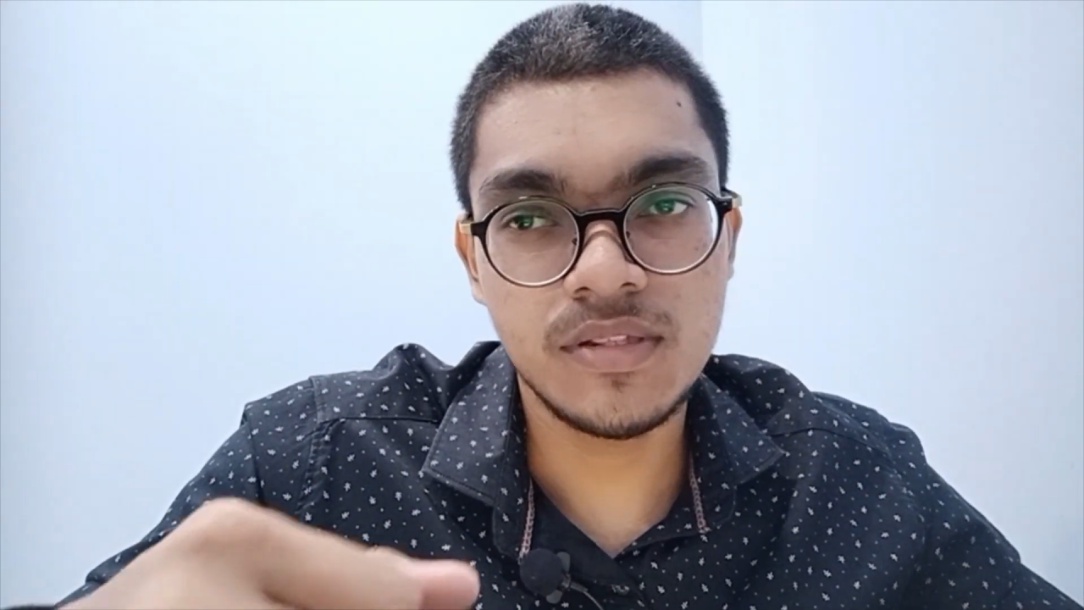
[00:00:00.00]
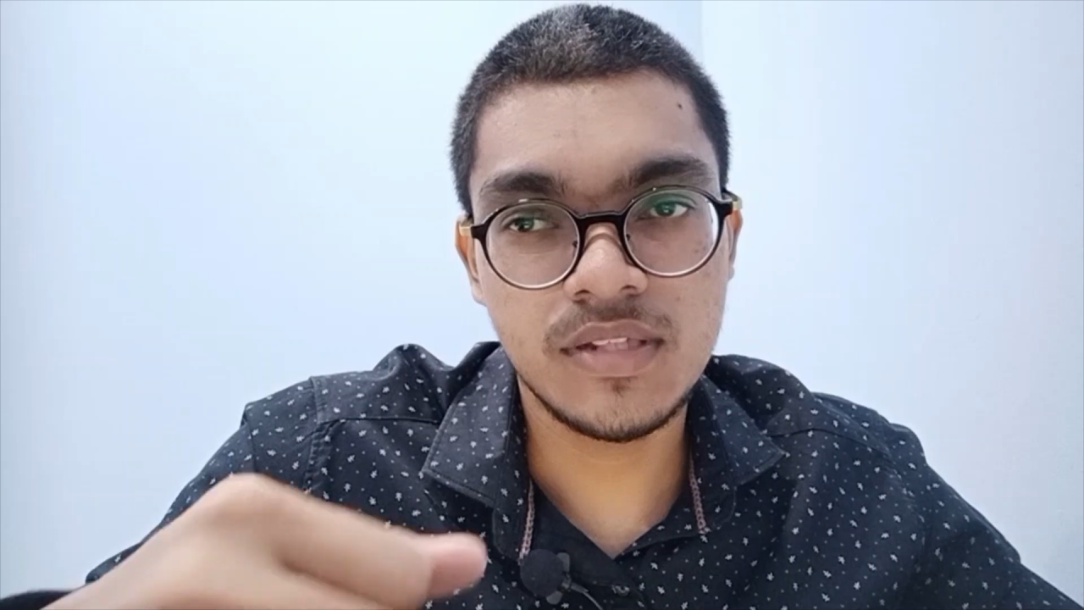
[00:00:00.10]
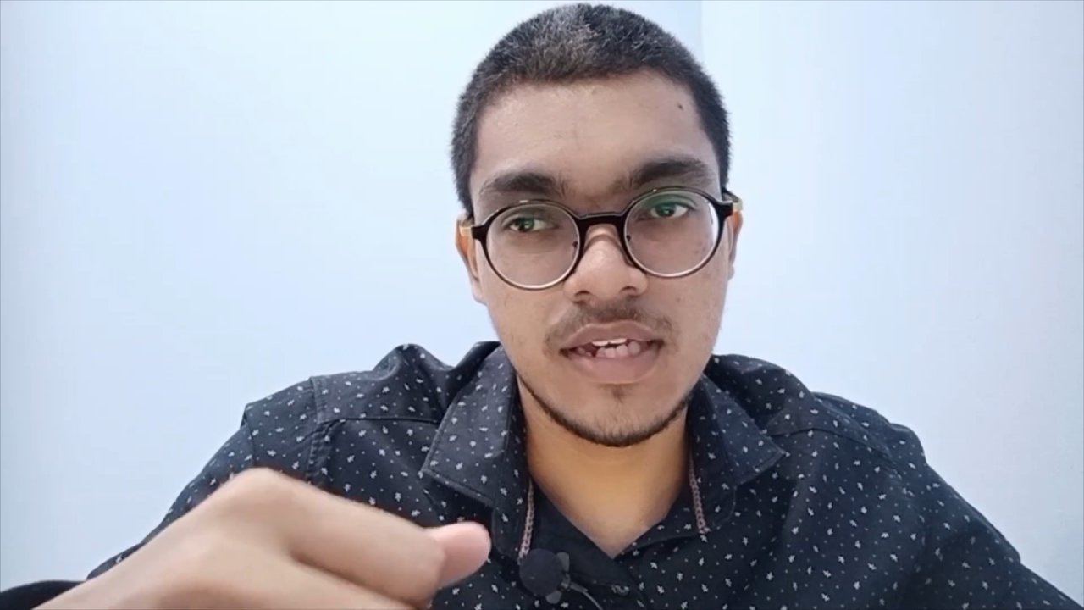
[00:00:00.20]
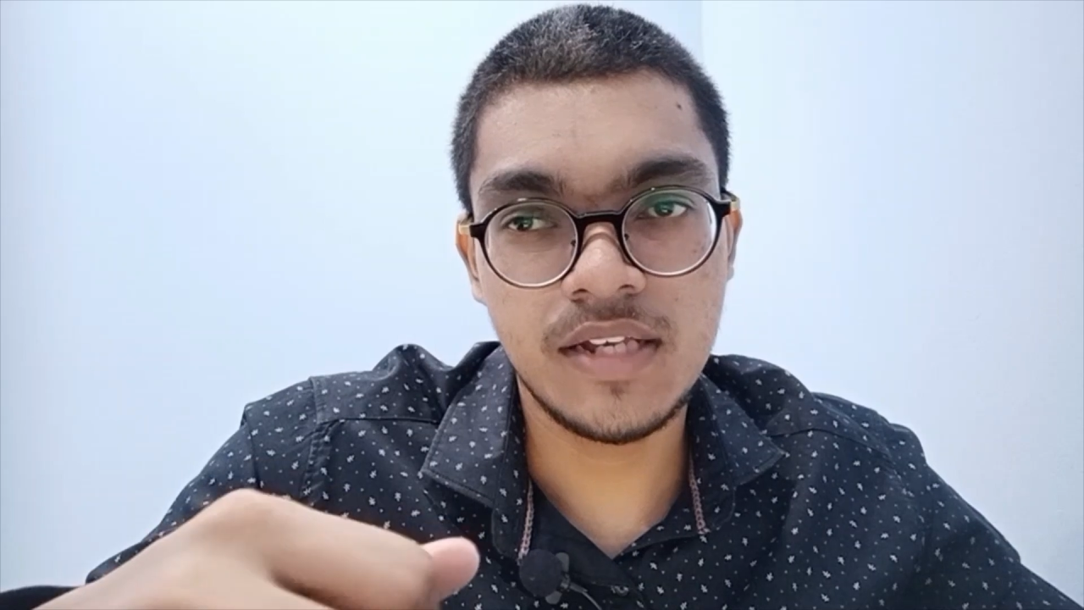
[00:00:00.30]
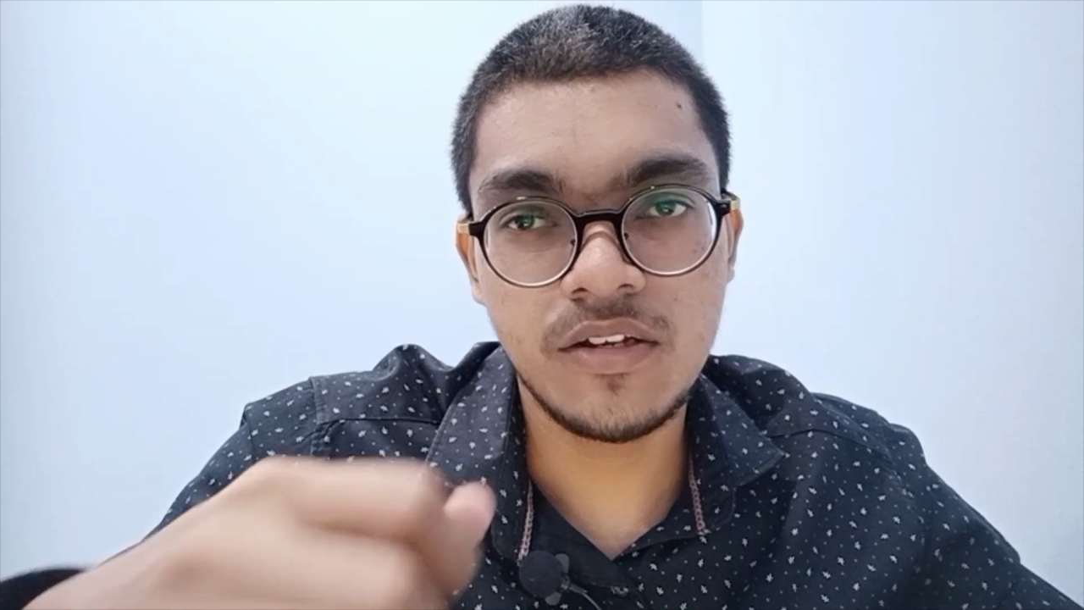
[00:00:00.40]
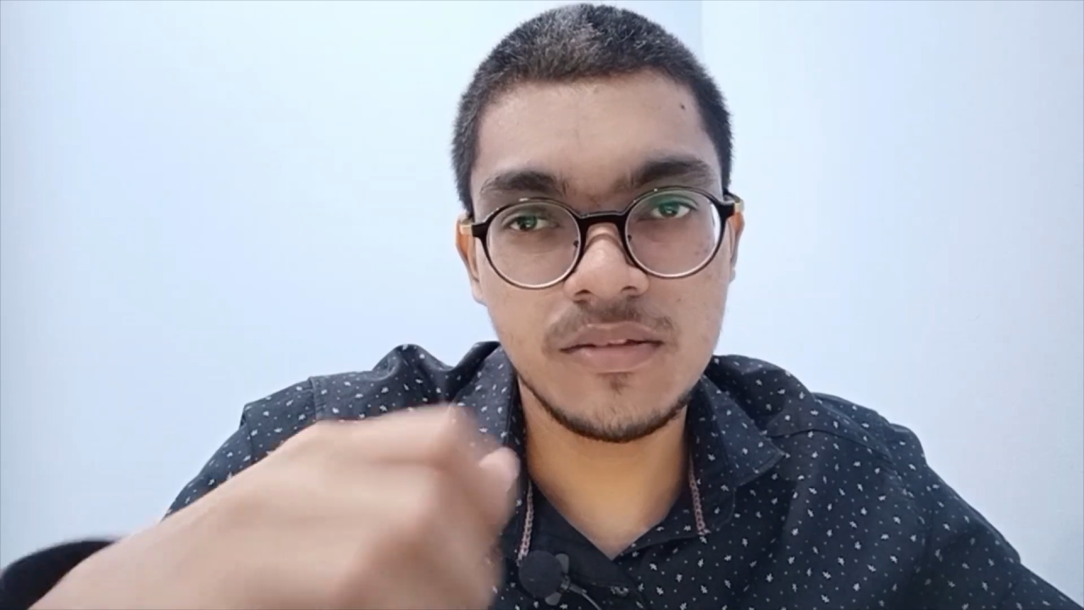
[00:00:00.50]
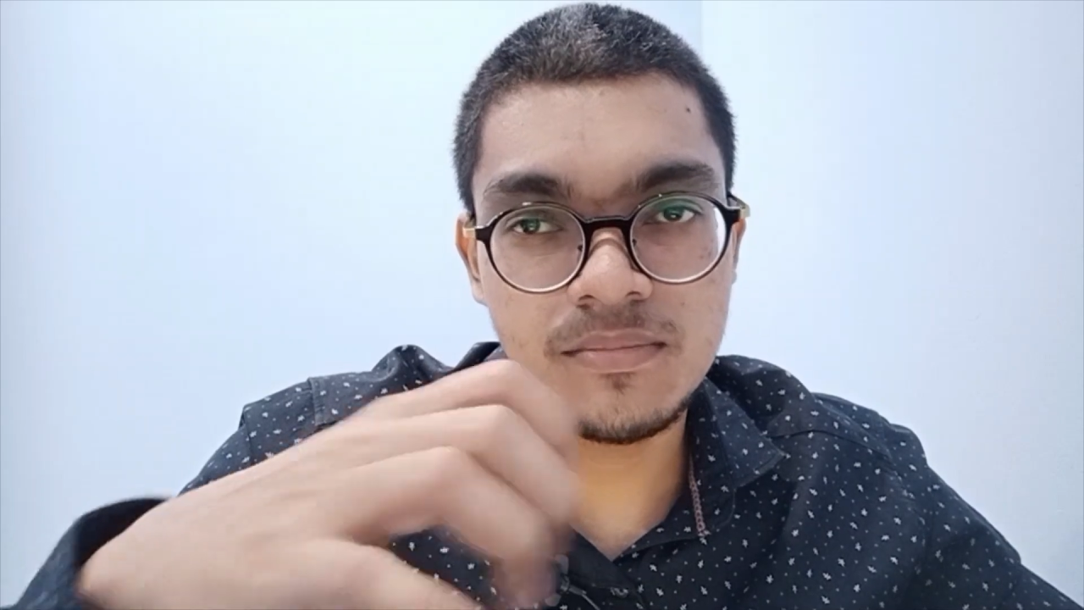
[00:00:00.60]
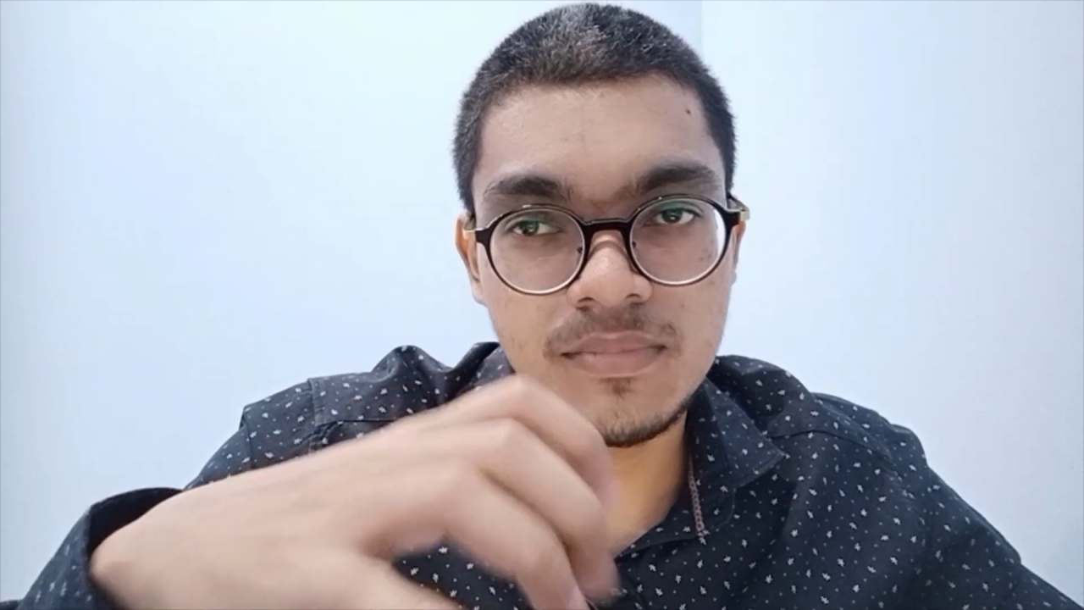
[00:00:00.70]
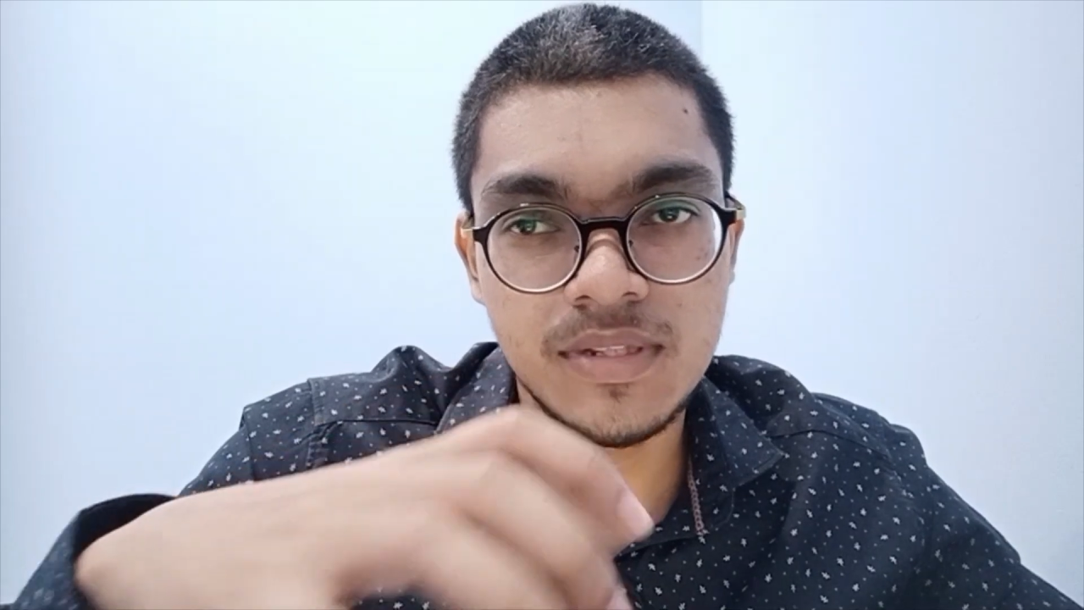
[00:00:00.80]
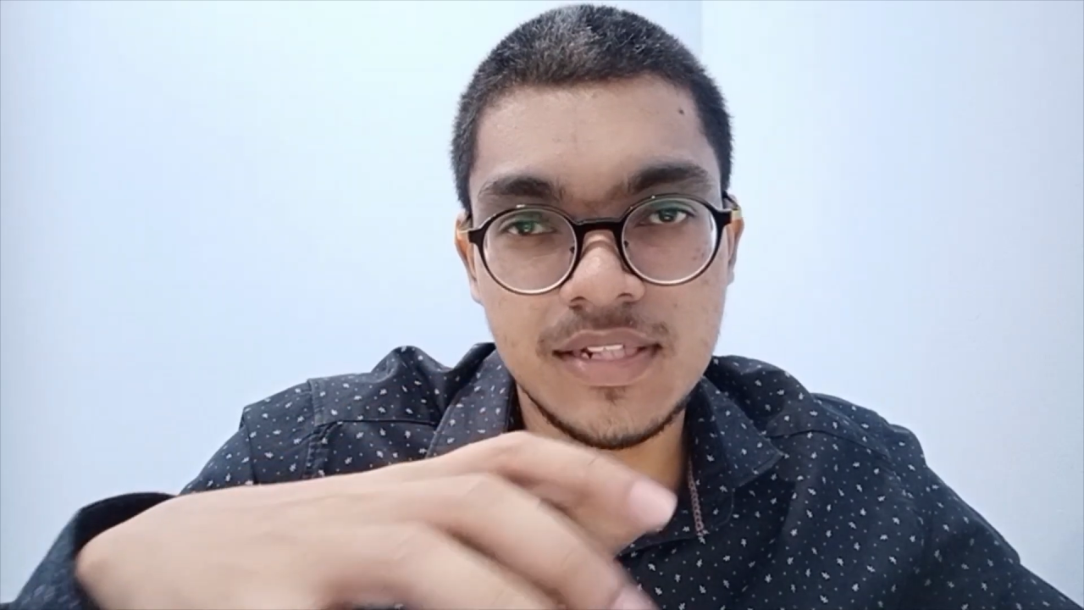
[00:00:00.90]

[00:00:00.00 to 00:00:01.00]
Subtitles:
cannot